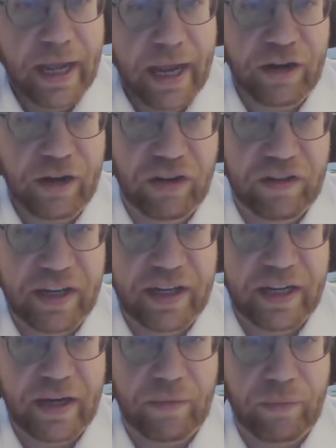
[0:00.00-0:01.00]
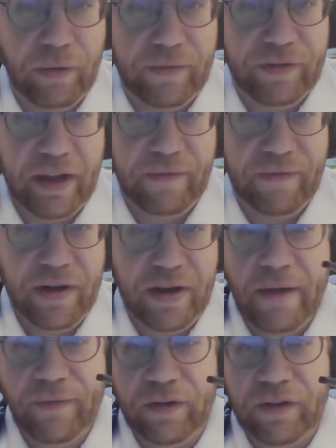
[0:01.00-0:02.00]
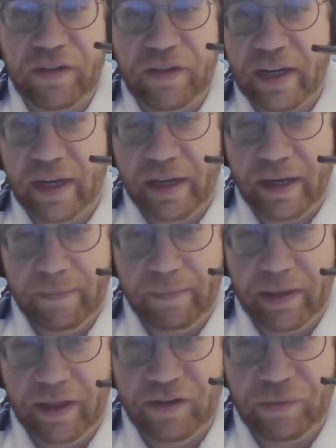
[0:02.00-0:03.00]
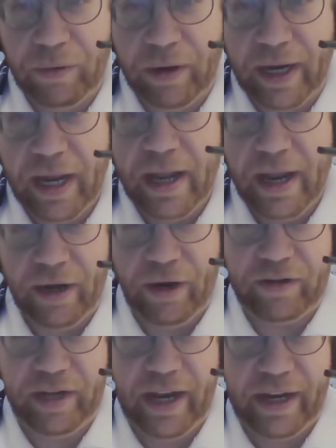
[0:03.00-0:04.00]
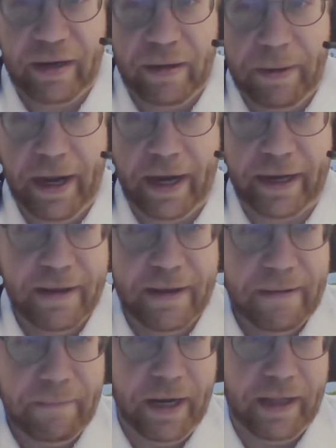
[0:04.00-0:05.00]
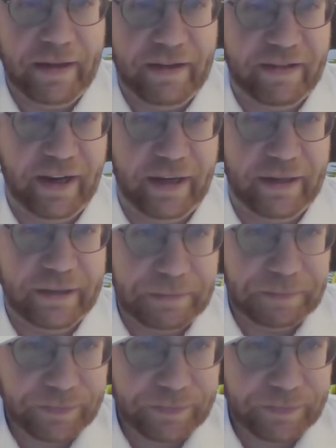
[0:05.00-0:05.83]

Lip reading: and Justinian and Rift have never seen him this way and are taken aback by the sight.